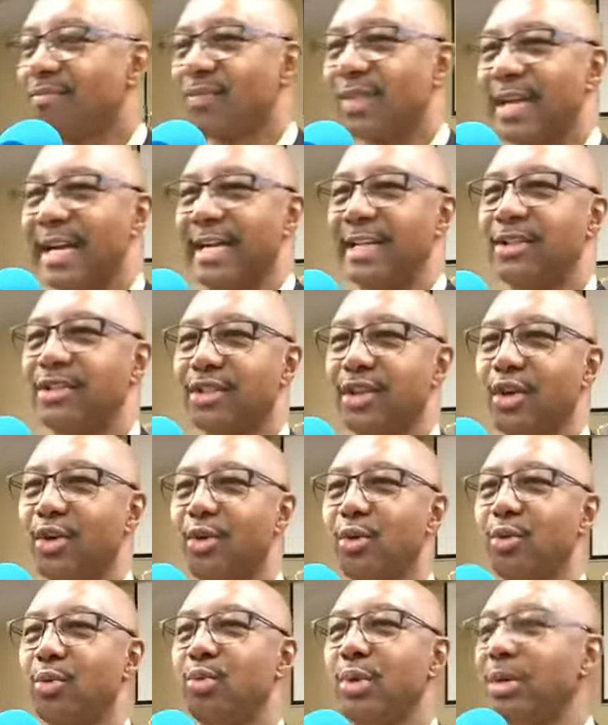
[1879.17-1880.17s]
Okay,
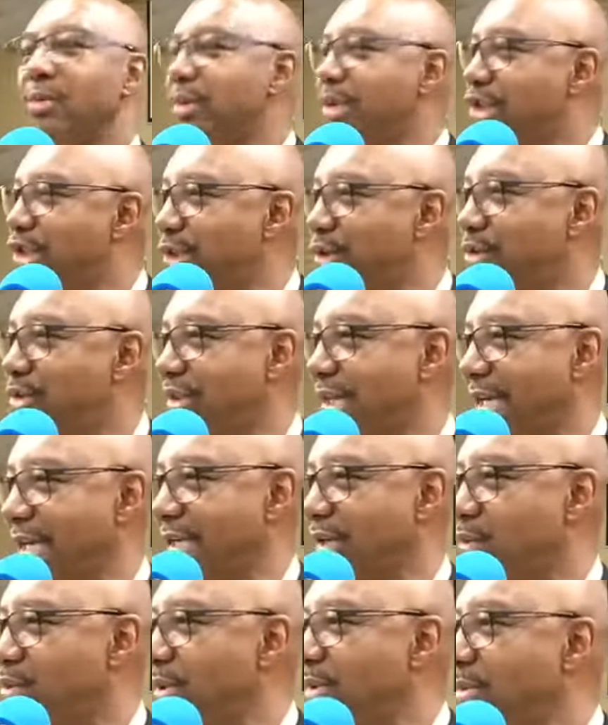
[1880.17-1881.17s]
so what would you say?
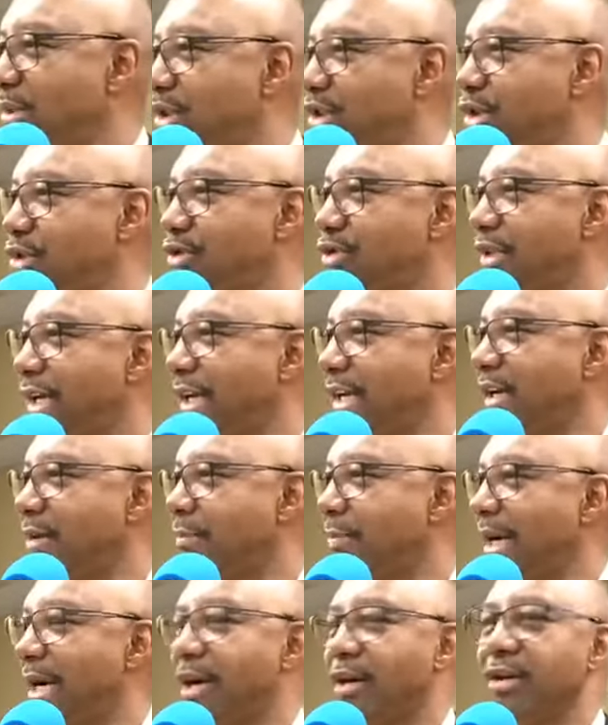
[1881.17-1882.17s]
What would you say
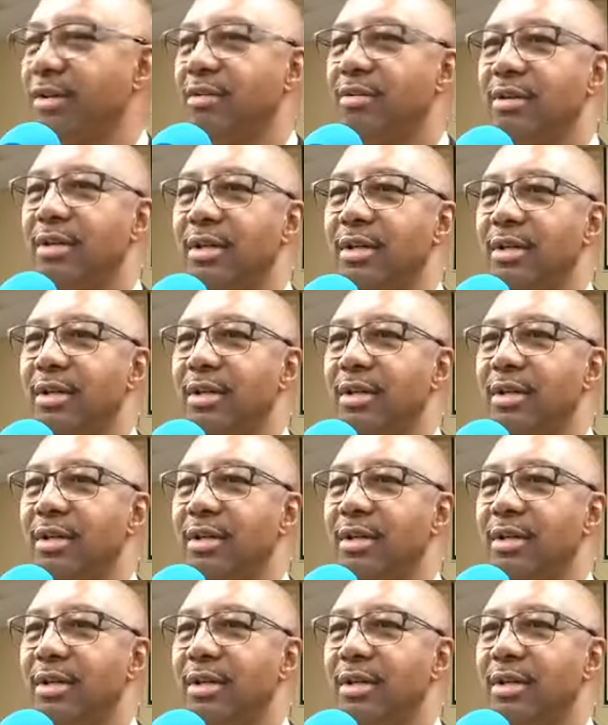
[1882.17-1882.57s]
about